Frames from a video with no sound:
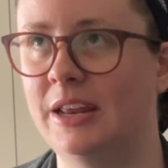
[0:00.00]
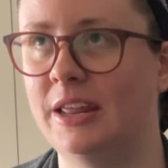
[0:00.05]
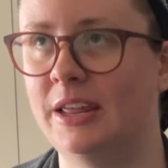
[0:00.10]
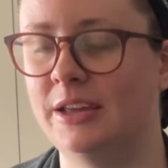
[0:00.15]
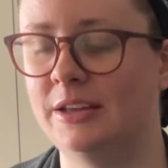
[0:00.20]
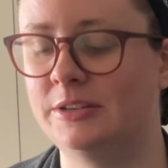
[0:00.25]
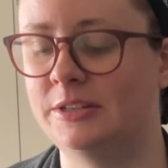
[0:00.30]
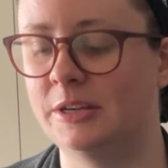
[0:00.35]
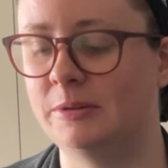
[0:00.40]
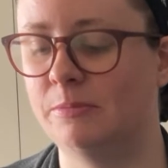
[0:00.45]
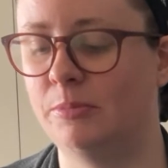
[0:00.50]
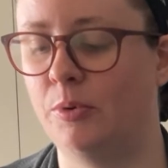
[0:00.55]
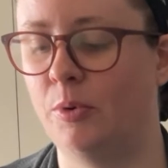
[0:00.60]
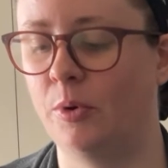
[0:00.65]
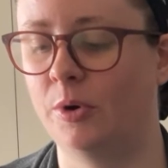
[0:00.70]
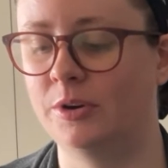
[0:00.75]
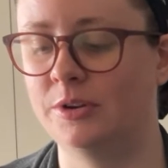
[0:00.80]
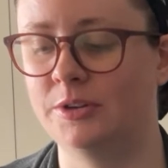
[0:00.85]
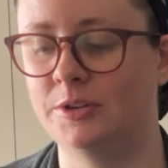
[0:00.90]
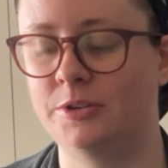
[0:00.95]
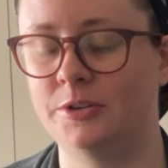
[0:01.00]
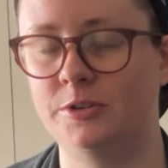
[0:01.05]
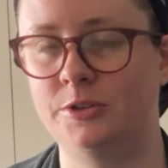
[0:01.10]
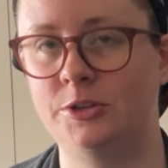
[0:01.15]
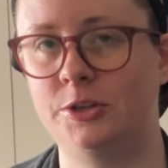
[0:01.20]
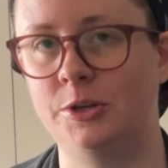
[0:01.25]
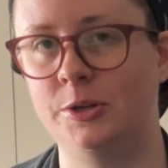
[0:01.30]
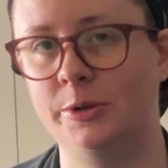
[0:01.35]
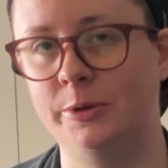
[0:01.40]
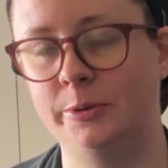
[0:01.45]
is important
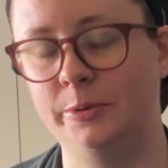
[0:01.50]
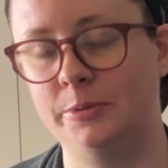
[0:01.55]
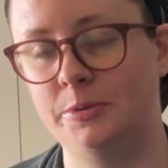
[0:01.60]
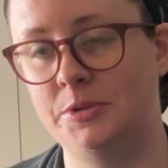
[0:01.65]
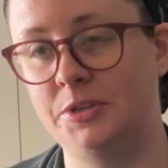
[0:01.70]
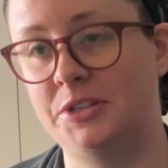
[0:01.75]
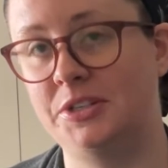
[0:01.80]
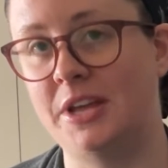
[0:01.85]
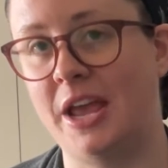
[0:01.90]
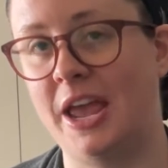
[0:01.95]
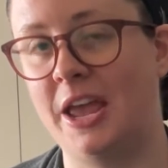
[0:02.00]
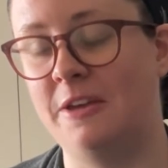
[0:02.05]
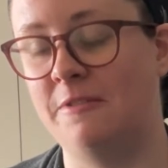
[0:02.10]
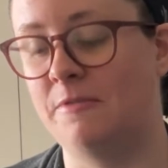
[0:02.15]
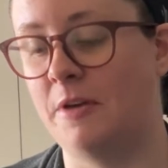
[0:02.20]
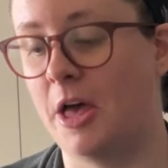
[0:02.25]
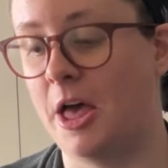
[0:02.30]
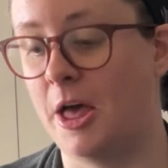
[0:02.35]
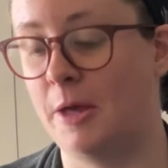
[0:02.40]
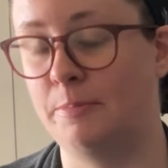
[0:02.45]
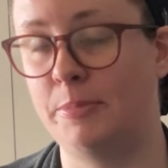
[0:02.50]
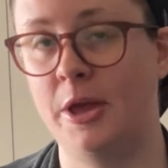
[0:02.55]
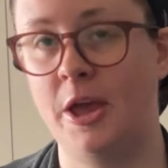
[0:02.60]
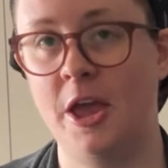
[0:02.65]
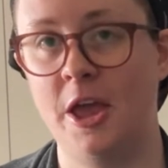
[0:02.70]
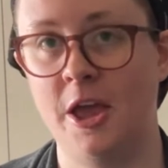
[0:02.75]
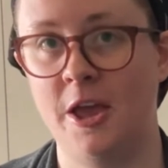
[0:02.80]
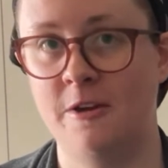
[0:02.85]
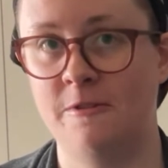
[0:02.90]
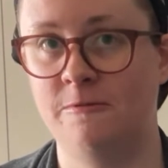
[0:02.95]
to save up
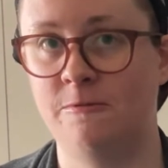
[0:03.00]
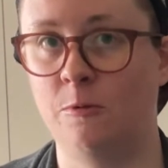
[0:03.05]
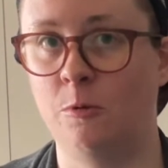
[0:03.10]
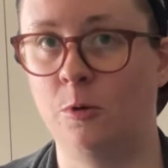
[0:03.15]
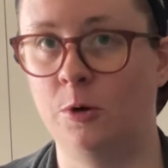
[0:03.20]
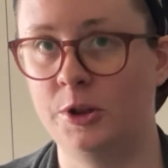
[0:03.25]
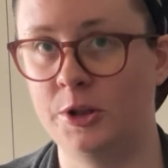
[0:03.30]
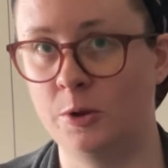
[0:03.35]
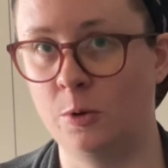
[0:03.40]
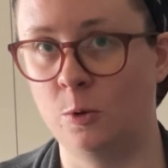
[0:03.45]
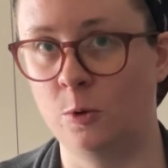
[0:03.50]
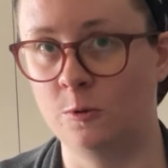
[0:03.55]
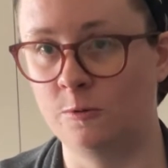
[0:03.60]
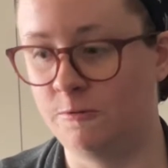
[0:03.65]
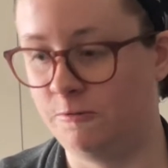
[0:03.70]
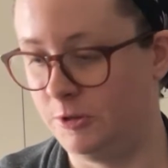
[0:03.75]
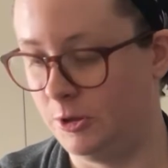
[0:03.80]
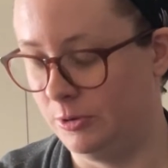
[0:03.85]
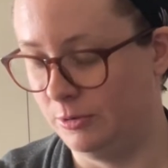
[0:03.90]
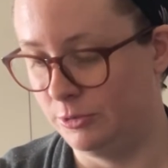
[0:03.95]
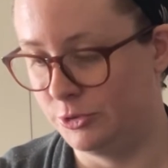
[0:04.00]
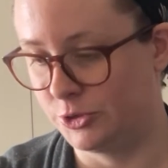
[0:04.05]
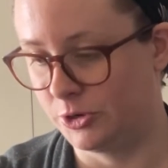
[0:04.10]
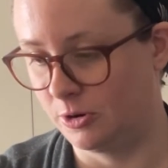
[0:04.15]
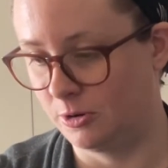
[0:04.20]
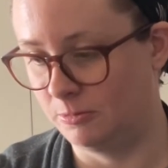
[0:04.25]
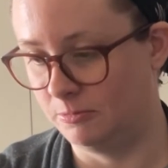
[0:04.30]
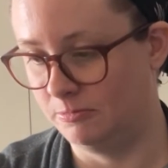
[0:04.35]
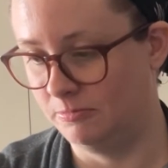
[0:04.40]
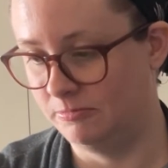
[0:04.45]
for your
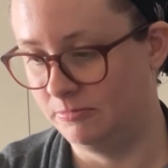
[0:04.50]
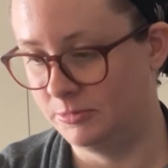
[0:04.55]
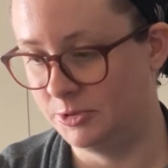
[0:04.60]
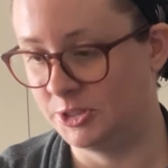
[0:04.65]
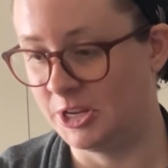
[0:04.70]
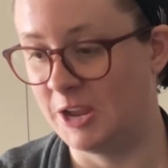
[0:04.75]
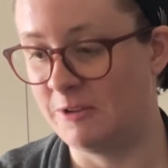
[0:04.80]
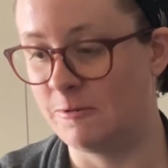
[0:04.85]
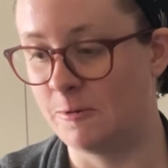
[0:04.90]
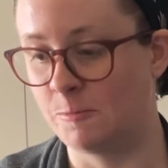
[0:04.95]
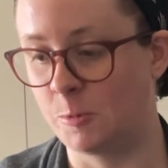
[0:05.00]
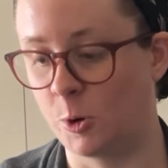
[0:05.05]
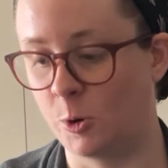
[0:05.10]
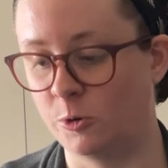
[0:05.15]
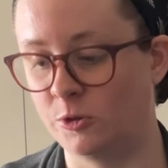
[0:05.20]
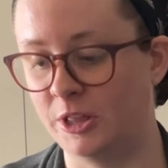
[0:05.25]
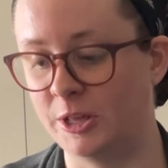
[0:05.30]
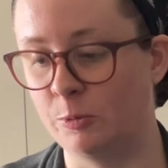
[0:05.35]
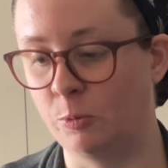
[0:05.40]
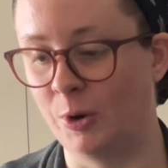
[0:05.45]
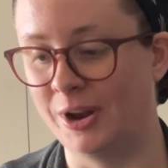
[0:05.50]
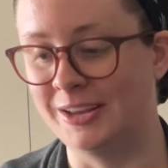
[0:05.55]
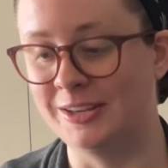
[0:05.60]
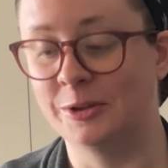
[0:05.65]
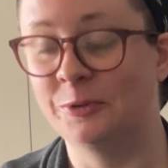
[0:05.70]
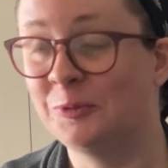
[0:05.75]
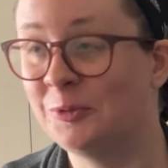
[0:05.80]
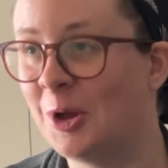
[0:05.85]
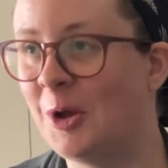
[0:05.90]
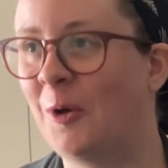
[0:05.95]
future. Save up earthly re
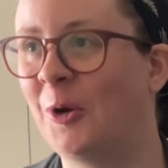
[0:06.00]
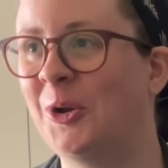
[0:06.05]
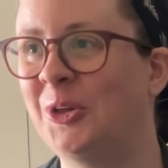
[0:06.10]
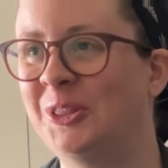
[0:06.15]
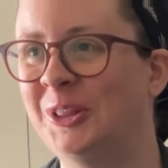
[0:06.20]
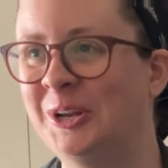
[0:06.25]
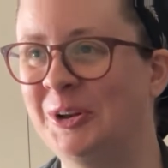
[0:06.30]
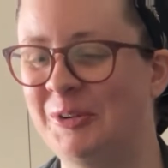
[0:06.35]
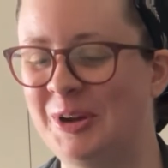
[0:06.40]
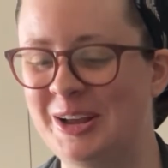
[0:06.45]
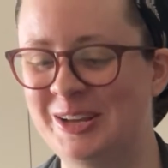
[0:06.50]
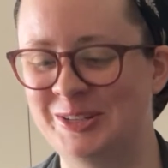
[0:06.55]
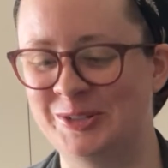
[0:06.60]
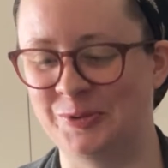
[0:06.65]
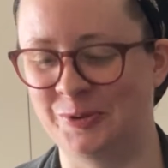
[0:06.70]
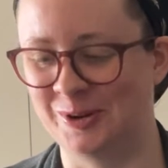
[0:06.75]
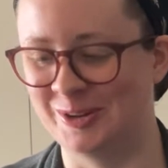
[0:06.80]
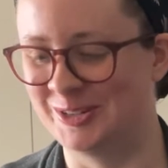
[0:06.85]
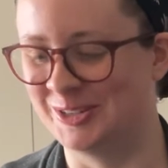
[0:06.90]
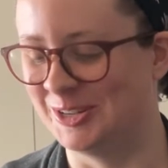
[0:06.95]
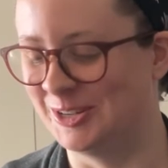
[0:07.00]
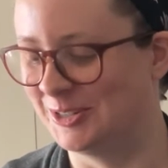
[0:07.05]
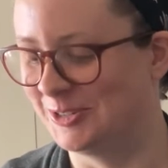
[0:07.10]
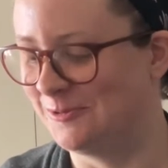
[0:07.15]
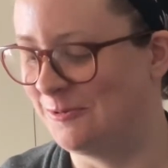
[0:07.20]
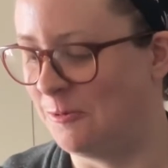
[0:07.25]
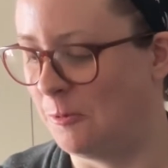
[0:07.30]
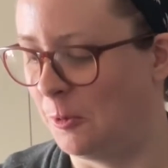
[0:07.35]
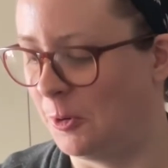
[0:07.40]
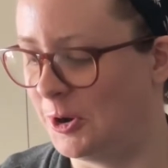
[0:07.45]
earthly resources
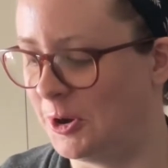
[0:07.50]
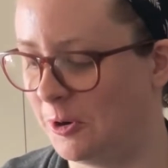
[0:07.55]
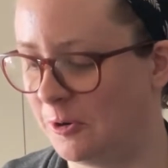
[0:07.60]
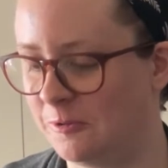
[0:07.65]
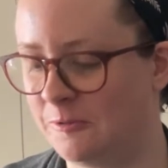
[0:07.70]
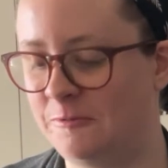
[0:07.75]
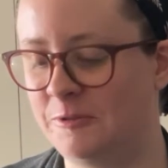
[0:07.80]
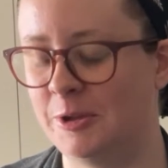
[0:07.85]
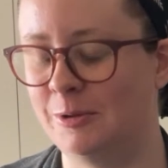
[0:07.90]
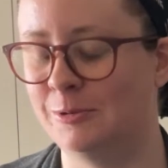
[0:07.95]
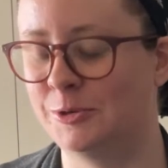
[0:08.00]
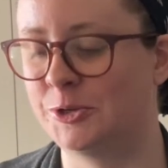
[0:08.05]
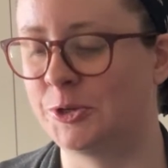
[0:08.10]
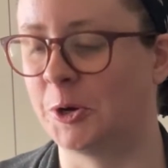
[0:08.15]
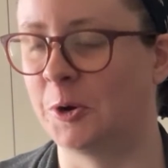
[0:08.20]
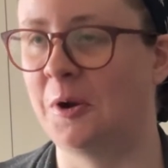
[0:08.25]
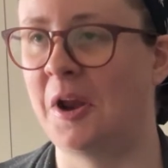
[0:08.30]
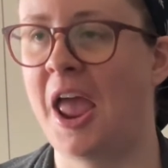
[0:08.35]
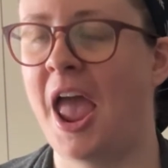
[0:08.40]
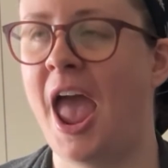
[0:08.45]
for your future.